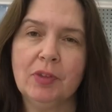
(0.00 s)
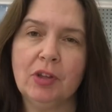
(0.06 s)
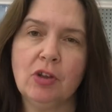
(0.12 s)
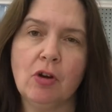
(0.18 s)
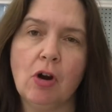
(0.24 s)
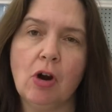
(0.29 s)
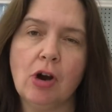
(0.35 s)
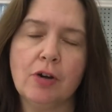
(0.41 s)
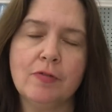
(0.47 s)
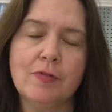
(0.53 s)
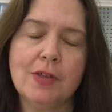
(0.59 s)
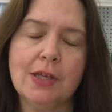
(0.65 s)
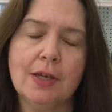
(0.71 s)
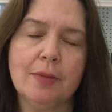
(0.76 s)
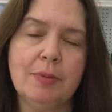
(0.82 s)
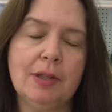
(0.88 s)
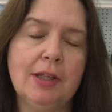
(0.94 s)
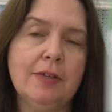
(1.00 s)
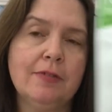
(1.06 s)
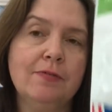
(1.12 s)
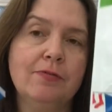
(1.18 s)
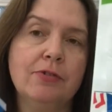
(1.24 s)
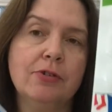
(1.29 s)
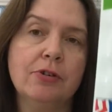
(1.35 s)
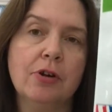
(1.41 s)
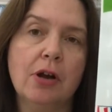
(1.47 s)
your R V, I believe,
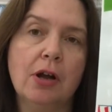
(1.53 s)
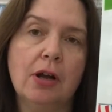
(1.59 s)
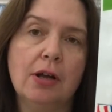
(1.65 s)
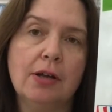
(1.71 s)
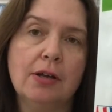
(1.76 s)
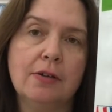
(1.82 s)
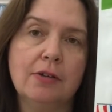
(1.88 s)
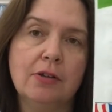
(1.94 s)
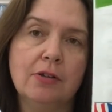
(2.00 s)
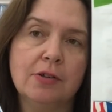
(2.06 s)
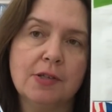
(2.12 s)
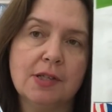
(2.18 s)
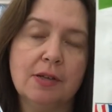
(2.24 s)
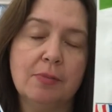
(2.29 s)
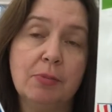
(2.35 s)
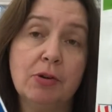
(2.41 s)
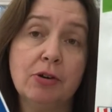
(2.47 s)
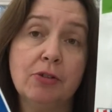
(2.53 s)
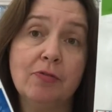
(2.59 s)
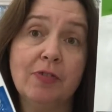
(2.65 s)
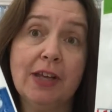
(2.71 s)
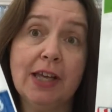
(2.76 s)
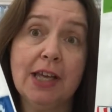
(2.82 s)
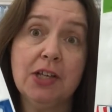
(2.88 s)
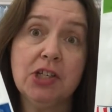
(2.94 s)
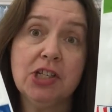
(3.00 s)
for uh, your summer
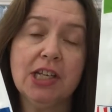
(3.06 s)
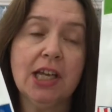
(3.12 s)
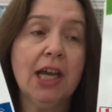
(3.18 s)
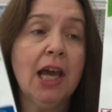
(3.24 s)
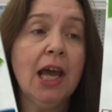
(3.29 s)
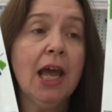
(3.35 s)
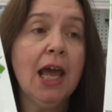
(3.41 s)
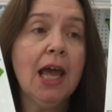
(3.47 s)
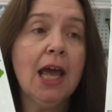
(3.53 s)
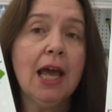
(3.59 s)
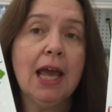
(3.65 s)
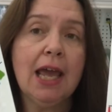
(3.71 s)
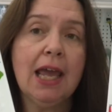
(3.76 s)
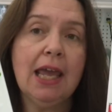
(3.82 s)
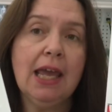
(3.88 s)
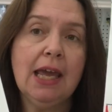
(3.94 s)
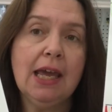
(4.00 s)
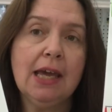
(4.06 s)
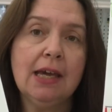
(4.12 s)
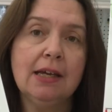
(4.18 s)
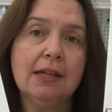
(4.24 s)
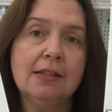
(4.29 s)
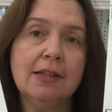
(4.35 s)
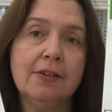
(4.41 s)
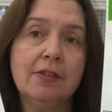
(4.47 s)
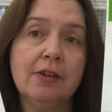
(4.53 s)
vacationing.
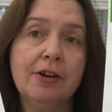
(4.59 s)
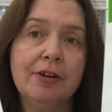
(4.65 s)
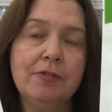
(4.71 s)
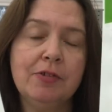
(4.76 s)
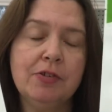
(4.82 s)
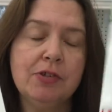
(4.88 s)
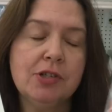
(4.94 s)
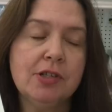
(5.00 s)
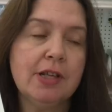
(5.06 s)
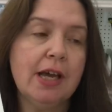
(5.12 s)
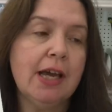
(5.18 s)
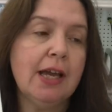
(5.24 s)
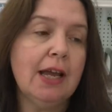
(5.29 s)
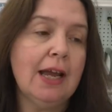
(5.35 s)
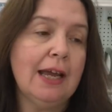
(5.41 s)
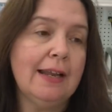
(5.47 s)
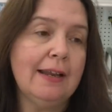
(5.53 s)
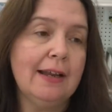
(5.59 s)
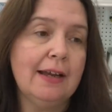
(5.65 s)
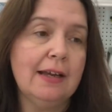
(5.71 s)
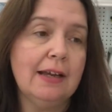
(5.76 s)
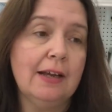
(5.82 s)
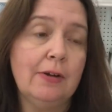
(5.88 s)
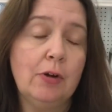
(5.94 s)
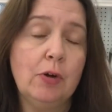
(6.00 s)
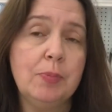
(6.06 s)
And I thought of you today, and I,
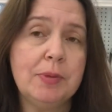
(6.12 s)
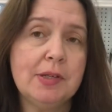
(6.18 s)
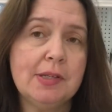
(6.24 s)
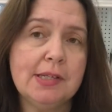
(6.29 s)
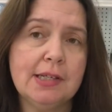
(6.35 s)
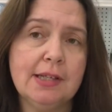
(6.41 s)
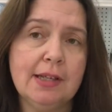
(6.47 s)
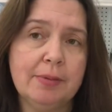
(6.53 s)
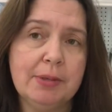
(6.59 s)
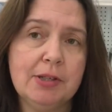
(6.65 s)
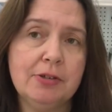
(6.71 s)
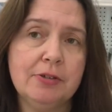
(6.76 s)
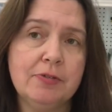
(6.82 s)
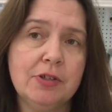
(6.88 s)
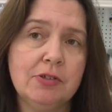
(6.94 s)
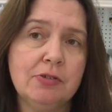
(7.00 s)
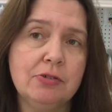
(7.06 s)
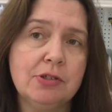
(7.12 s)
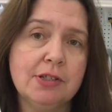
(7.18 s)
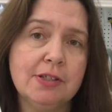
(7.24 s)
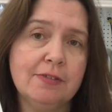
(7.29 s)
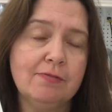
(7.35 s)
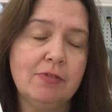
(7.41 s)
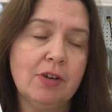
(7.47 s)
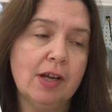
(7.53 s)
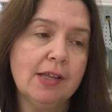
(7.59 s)
I hope you did. Let me know if you
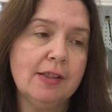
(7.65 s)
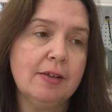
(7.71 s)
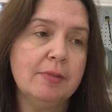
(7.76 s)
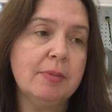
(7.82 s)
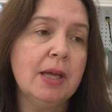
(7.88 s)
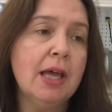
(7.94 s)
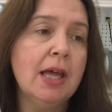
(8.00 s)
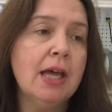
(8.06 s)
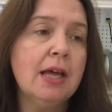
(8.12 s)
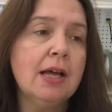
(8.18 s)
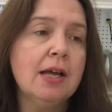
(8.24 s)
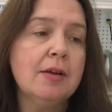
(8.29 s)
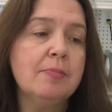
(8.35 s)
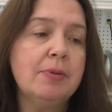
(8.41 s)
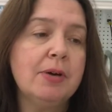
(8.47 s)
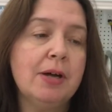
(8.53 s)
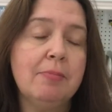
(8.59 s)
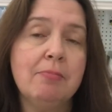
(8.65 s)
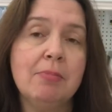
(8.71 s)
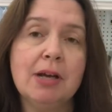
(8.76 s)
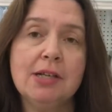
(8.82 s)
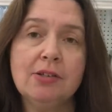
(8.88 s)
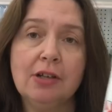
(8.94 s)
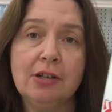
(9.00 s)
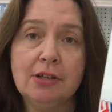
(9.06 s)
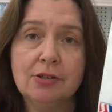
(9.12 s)
didn't find them. But
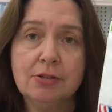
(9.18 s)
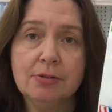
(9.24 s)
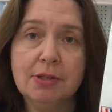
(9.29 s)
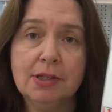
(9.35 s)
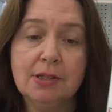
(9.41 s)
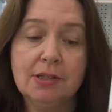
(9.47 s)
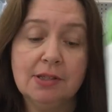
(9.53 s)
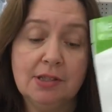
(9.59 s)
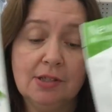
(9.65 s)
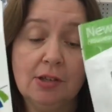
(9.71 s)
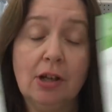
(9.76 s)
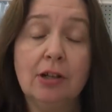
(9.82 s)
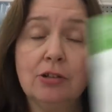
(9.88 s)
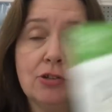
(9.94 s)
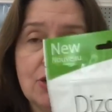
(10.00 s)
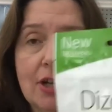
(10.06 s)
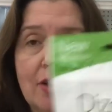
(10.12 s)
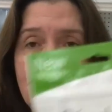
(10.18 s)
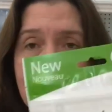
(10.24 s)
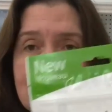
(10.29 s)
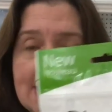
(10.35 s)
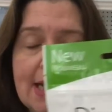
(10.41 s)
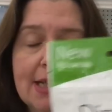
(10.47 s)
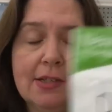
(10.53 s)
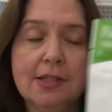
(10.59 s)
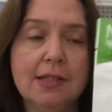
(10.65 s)
my Dollar Tree, the Dollar Tree I
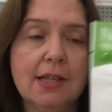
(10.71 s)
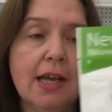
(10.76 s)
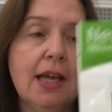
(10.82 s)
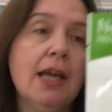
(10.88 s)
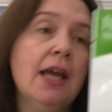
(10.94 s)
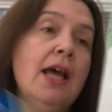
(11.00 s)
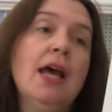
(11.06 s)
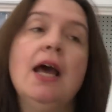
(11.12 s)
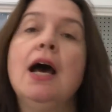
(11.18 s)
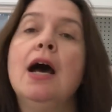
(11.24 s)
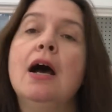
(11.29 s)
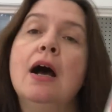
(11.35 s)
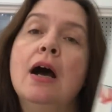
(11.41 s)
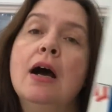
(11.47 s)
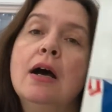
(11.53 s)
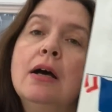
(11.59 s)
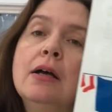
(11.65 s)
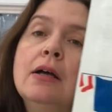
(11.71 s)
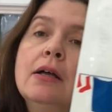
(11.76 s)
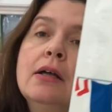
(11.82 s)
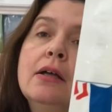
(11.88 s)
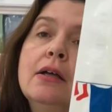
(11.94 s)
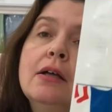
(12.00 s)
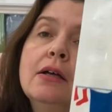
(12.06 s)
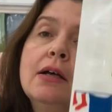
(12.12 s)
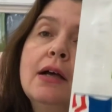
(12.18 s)
was at today, uh,
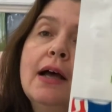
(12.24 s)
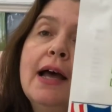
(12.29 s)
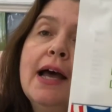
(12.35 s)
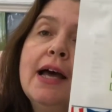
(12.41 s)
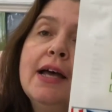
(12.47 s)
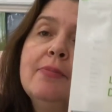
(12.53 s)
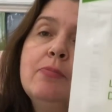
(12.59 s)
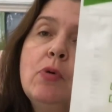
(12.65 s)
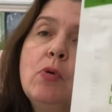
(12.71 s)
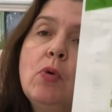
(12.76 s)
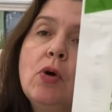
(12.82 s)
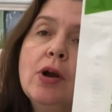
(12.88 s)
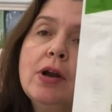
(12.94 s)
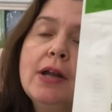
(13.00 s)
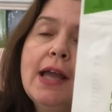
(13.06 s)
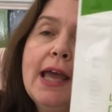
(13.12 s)
had more,